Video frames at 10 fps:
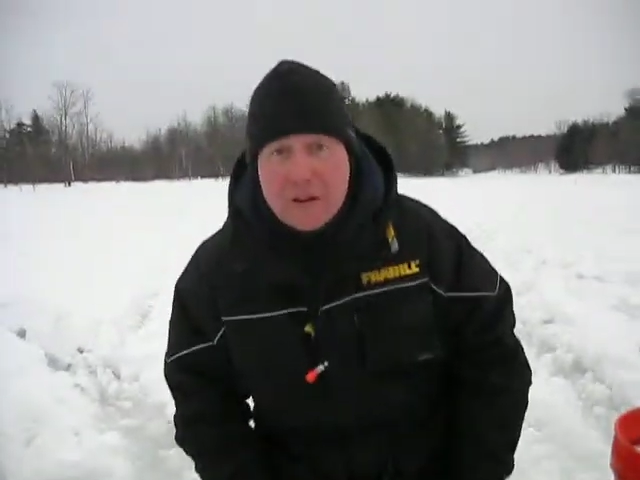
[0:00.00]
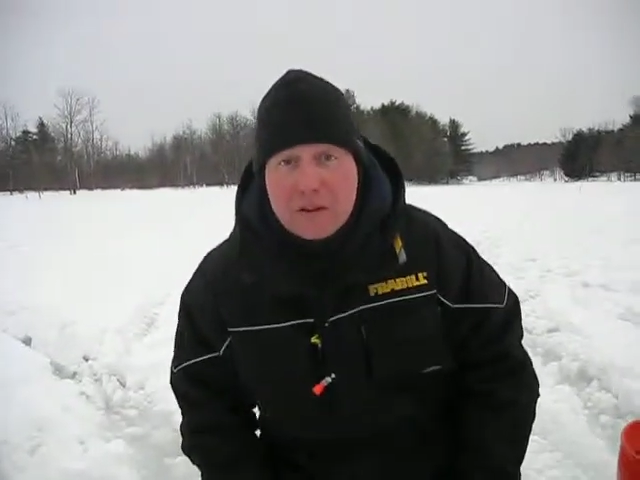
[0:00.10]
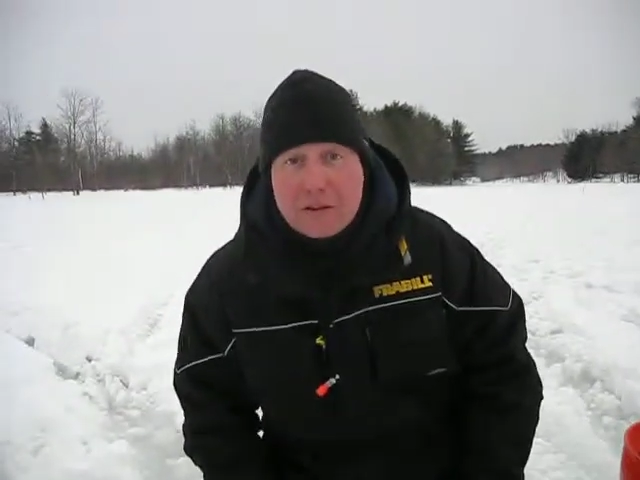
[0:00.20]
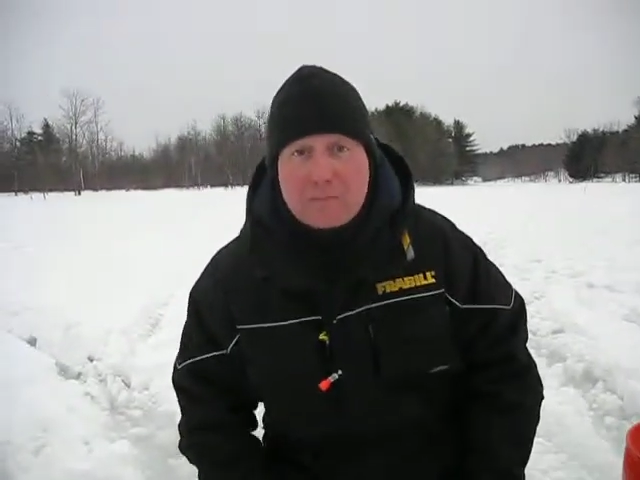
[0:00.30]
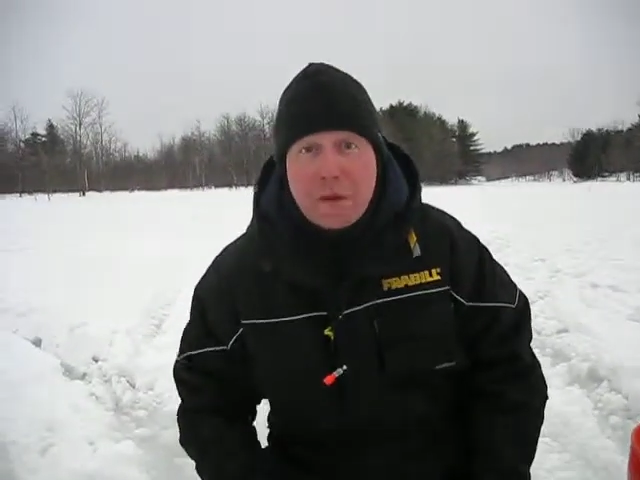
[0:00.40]

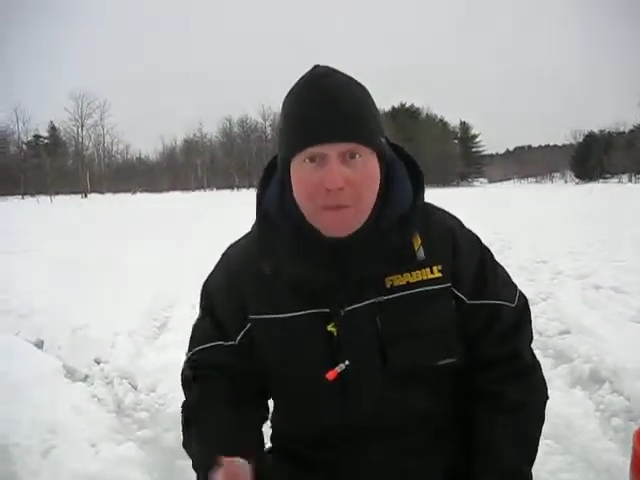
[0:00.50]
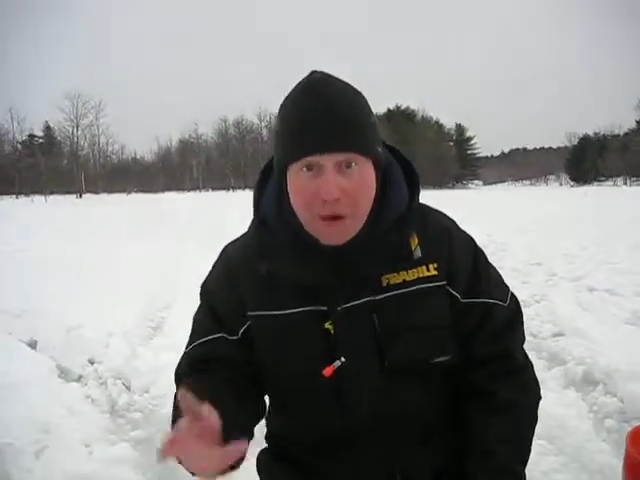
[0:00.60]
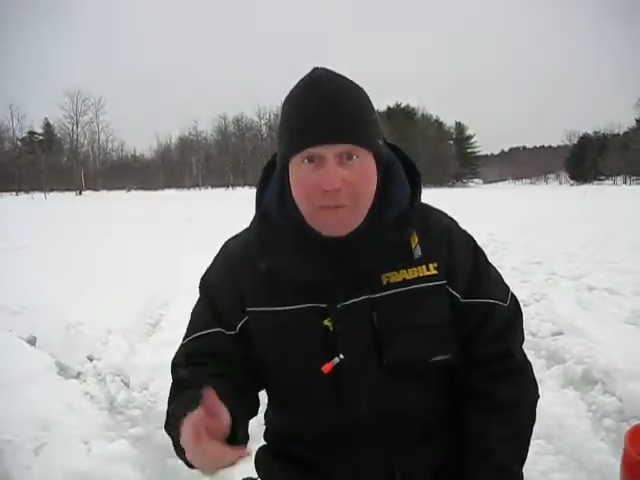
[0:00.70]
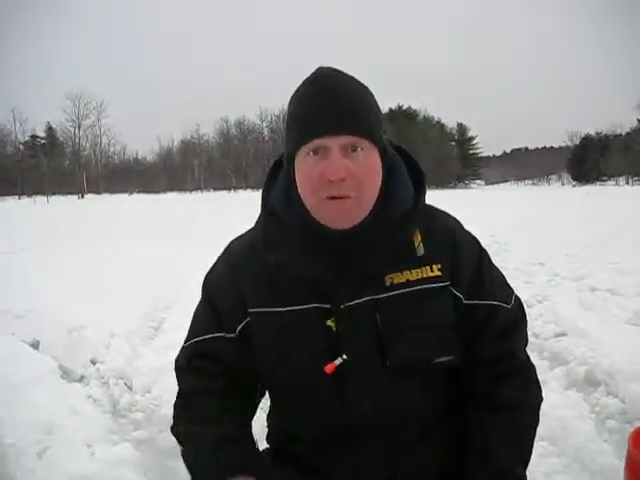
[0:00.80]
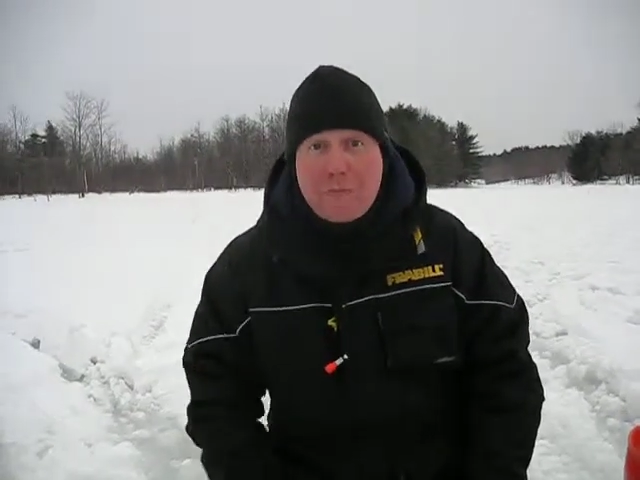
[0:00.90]
This has been
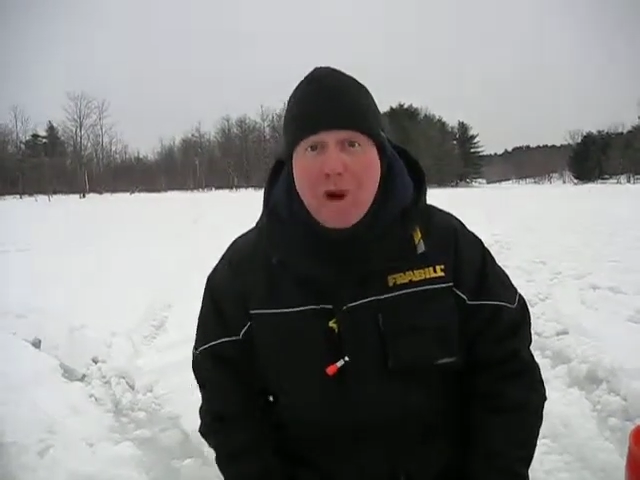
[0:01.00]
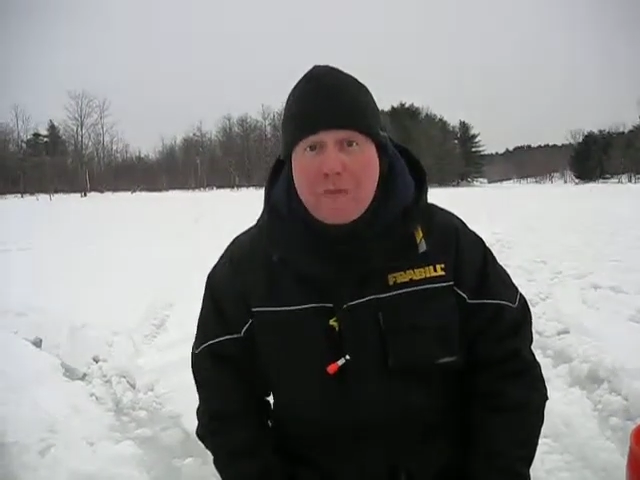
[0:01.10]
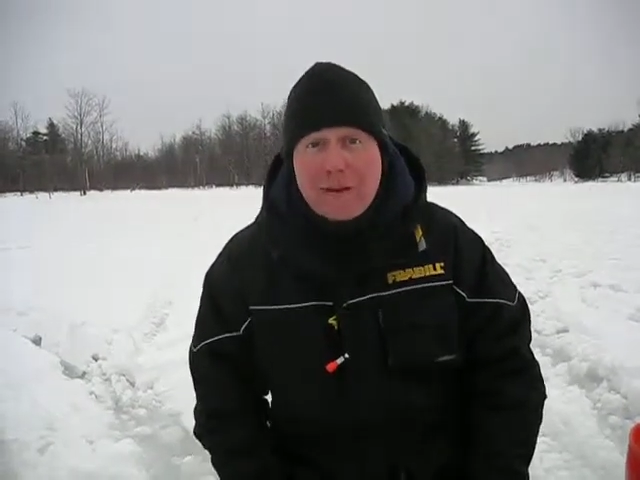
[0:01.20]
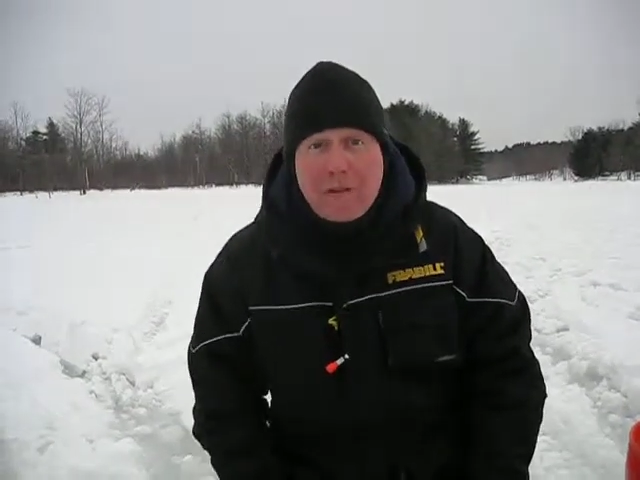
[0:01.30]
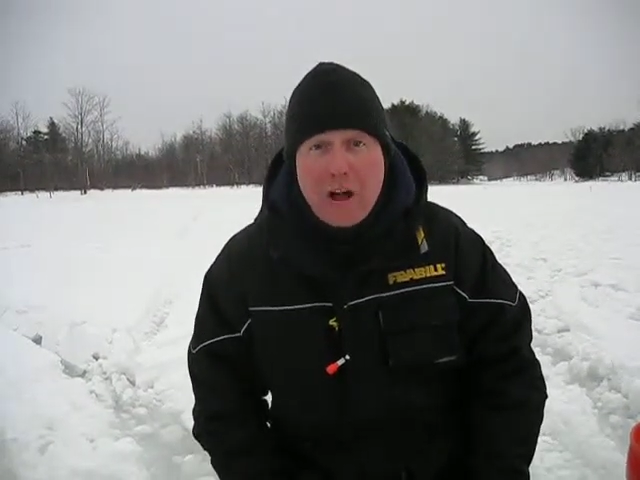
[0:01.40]
Thump, the
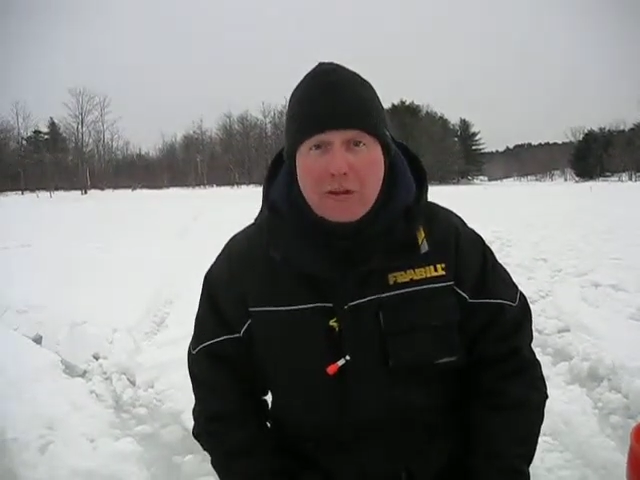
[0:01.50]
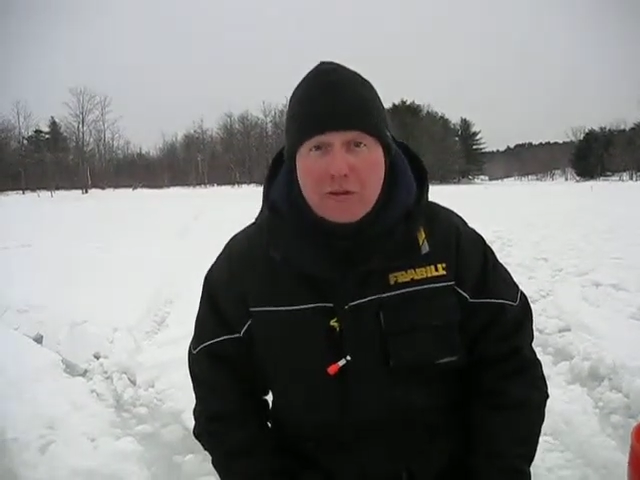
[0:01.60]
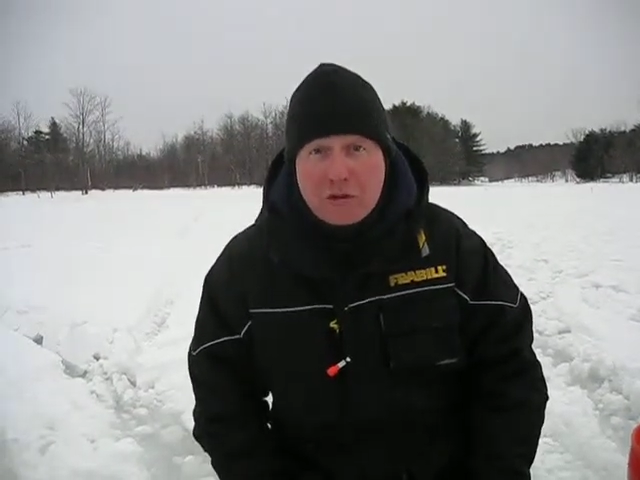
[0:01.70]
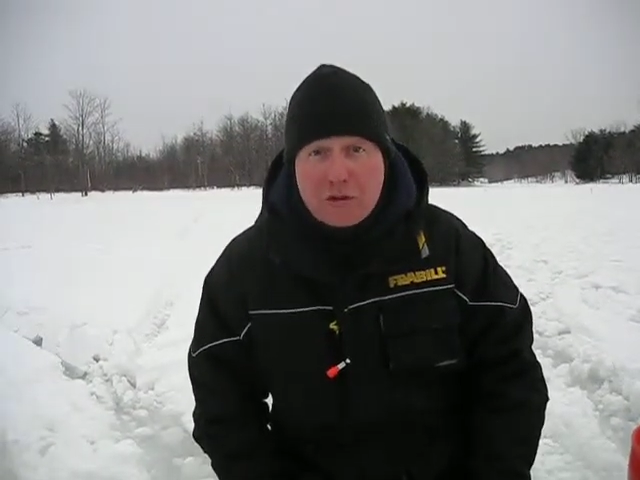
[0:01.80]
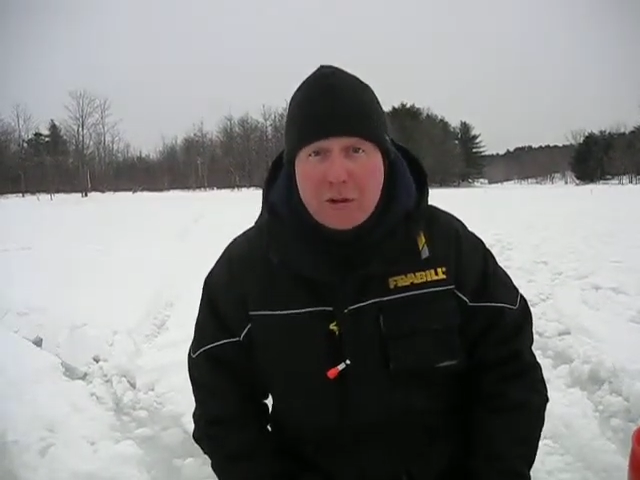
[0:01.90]
Merrimack Valley
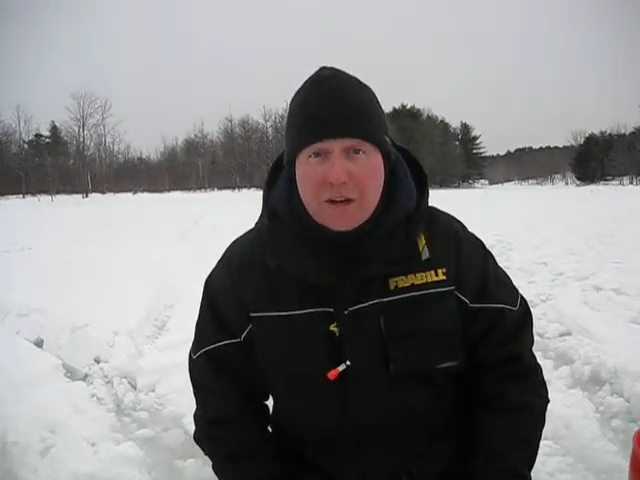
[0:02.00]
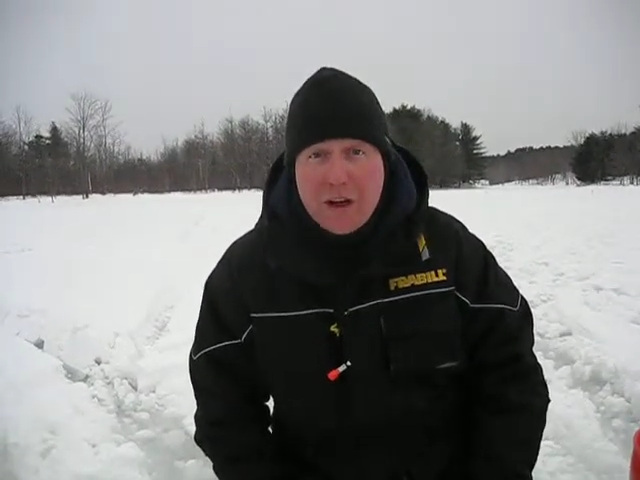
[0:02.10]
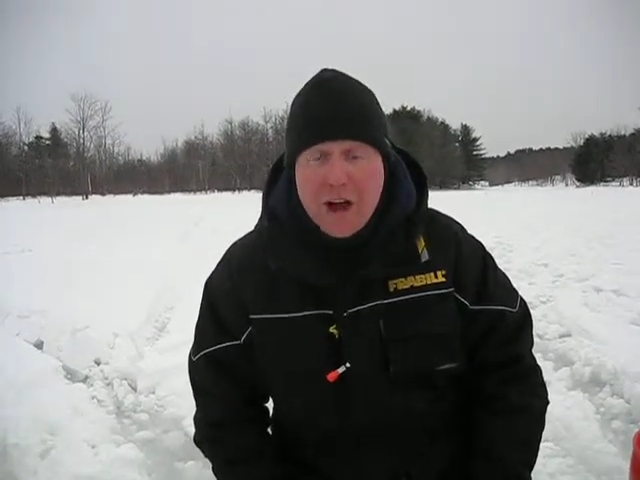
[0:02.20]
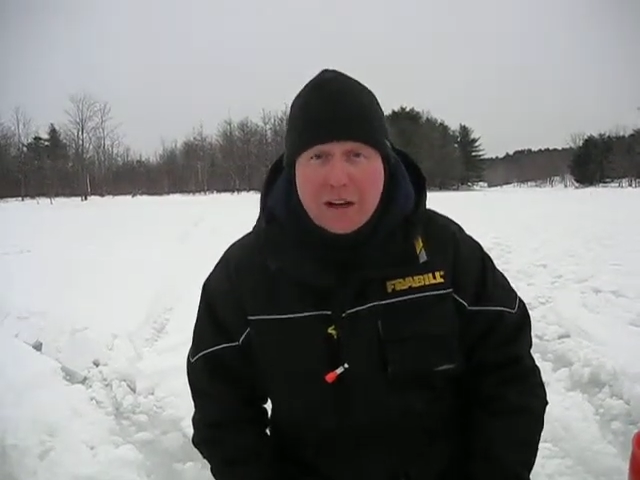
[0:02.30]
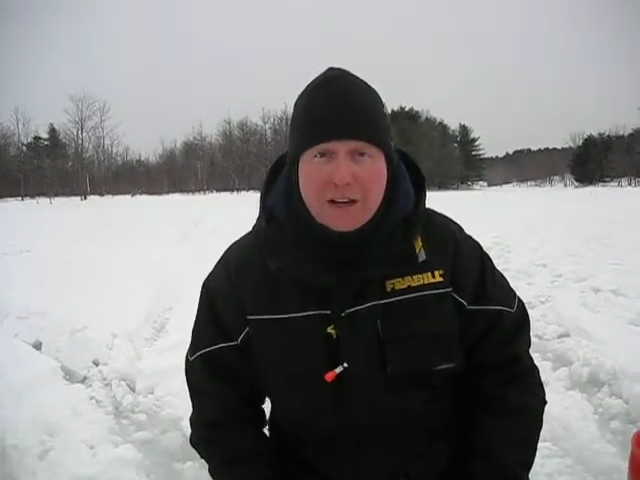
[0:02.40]
Fisherman.
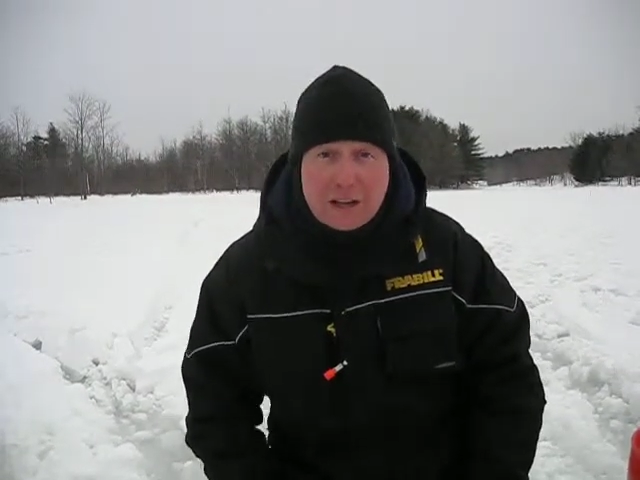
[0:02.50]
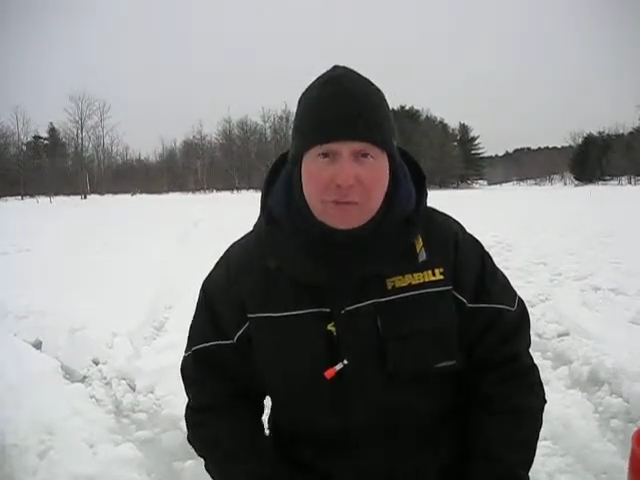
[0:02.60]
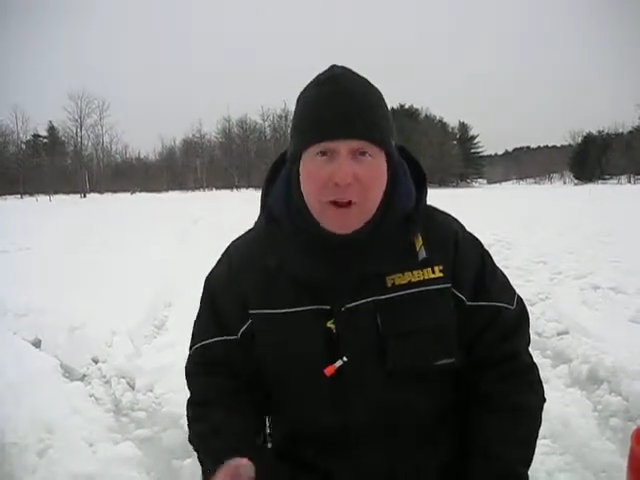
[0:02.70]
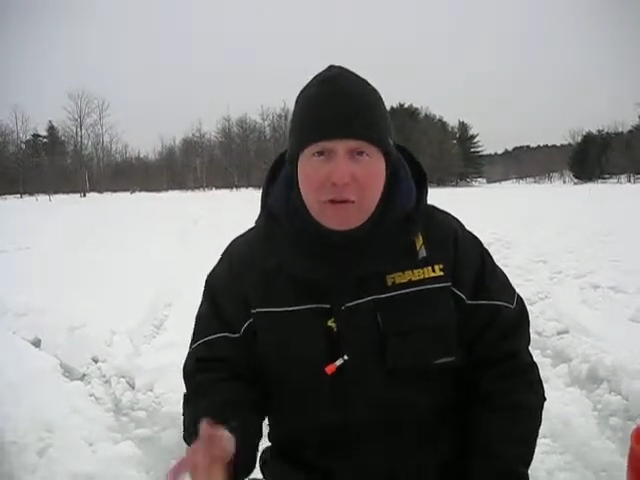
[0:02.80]
Uh, catch me